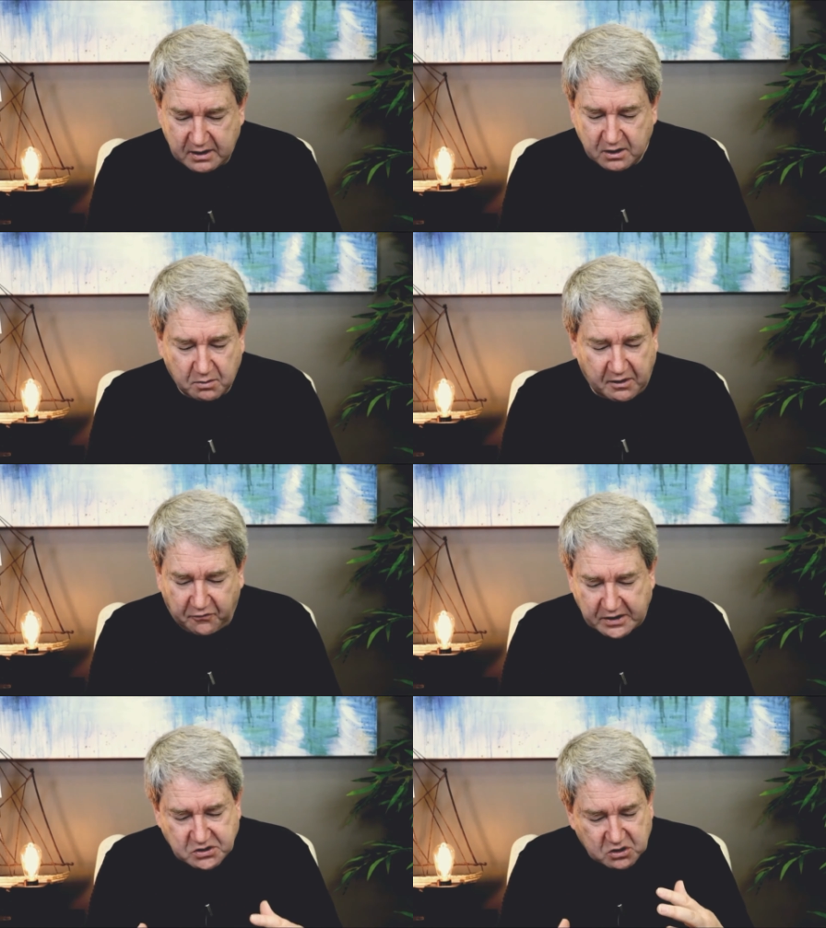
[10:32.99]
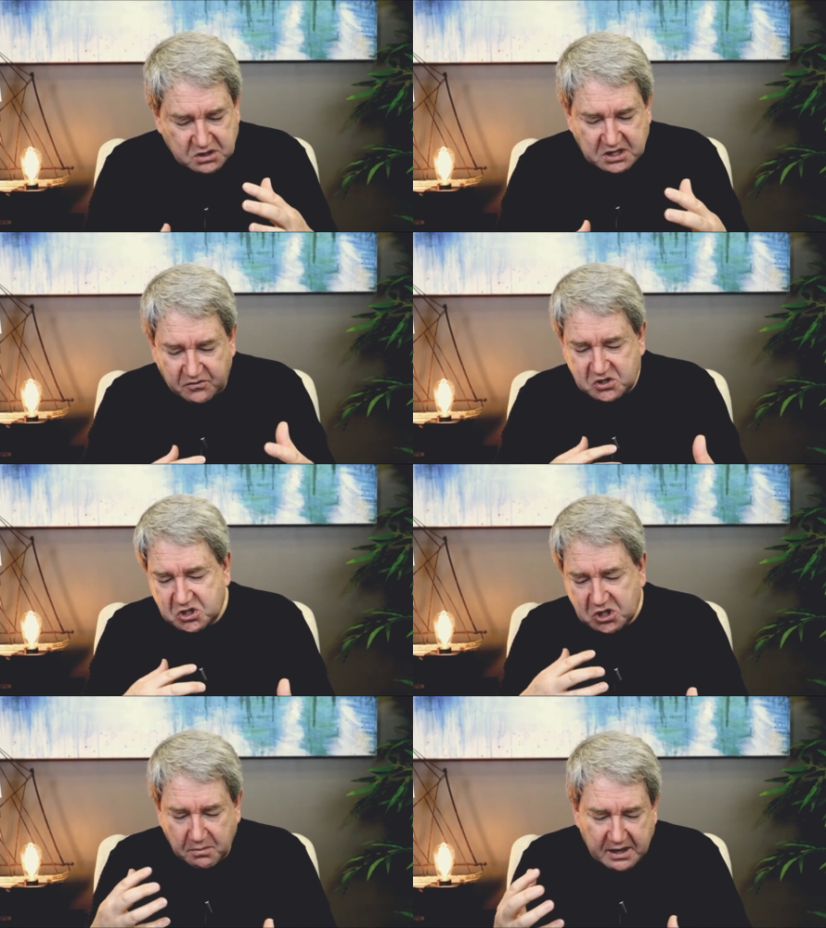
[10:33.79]
Oh, my friends, there's diff-
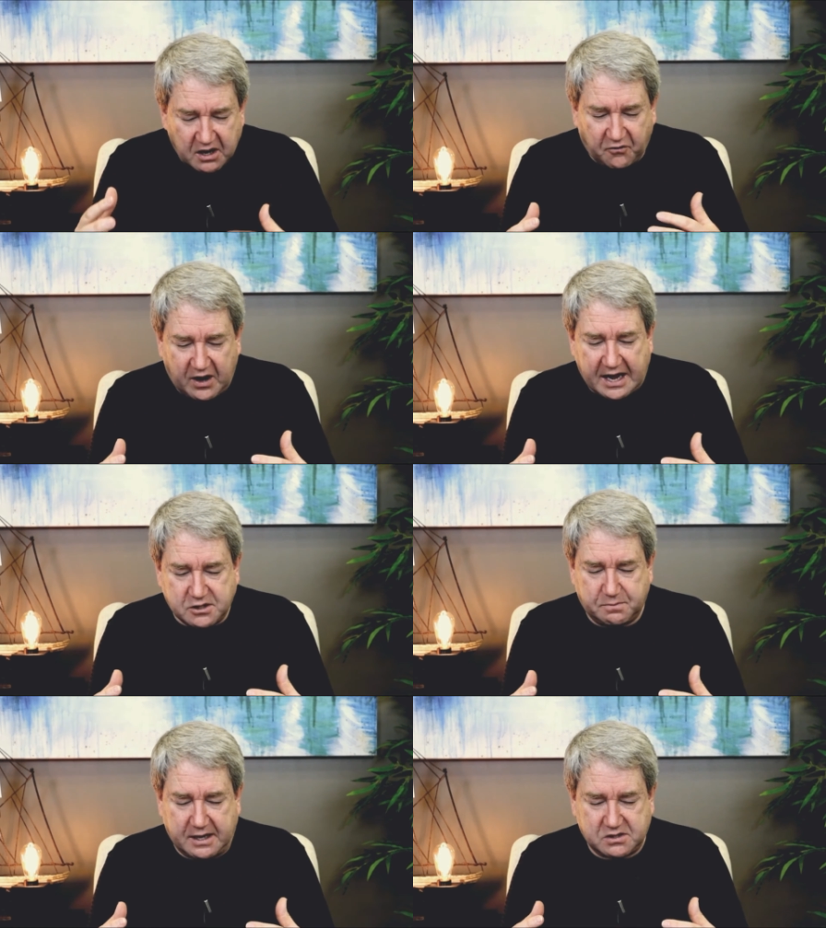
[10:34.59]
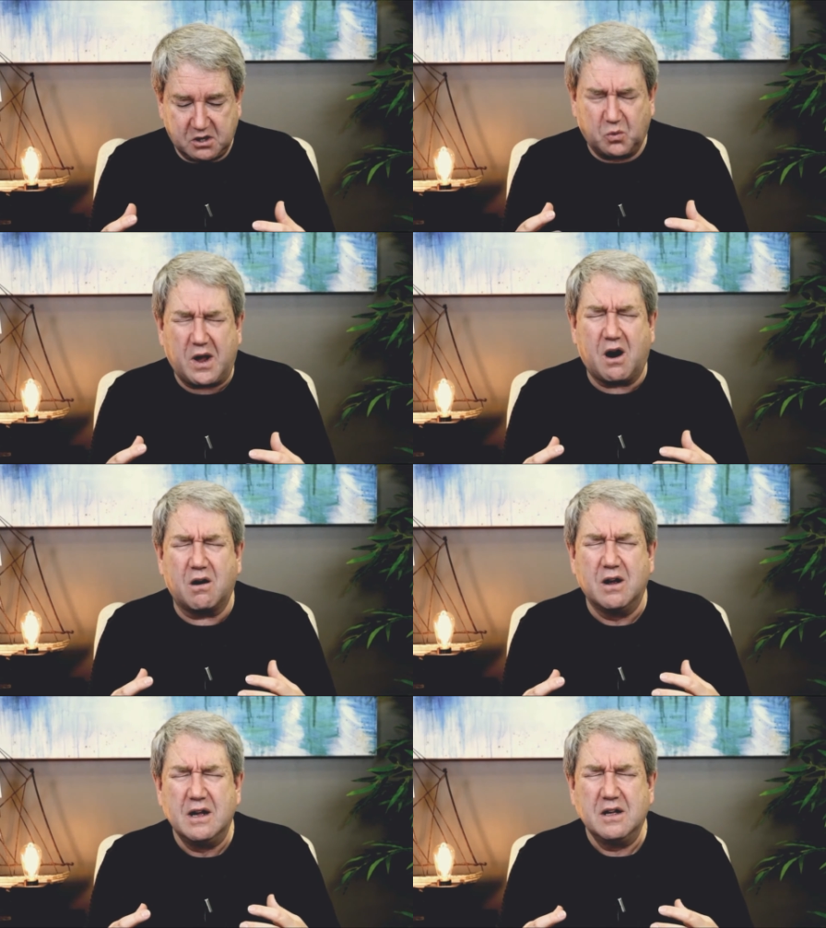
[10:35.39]
so many different aspects that we
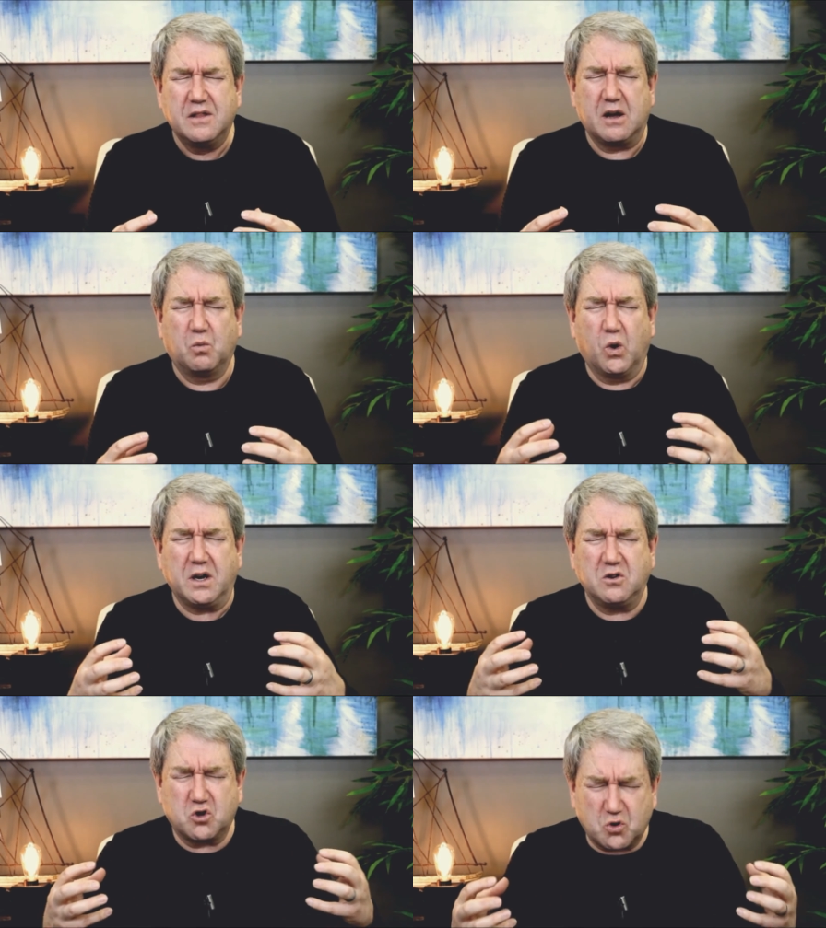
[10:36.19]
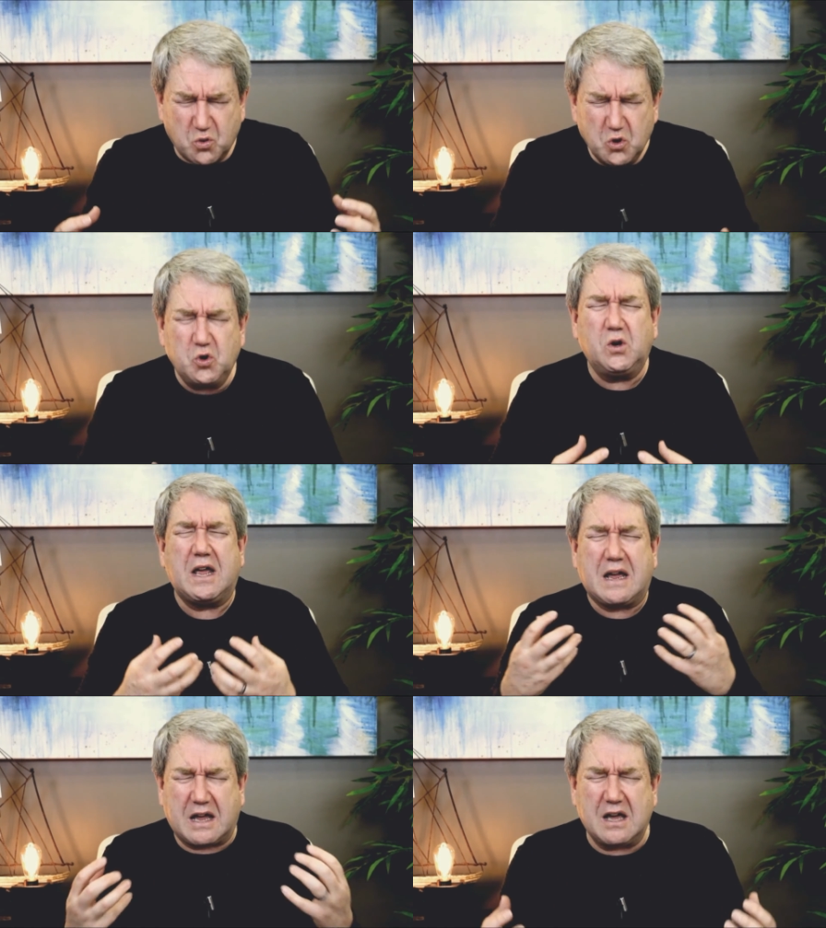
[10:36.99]
are, that what
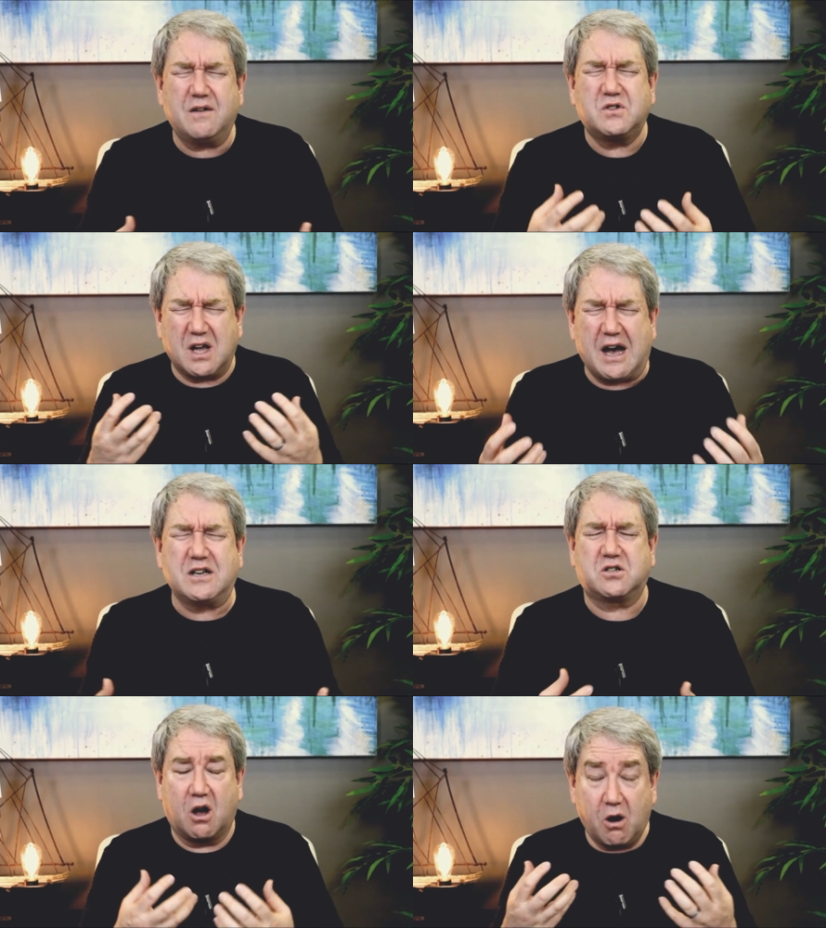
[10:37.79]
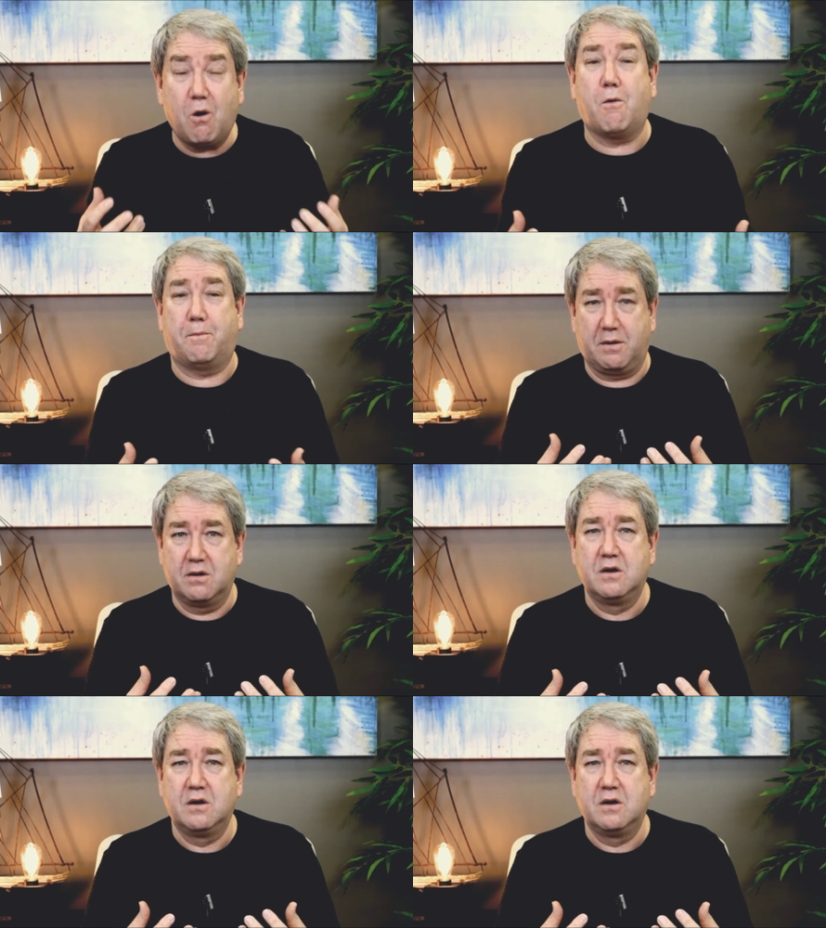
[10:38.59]
truly gives us hope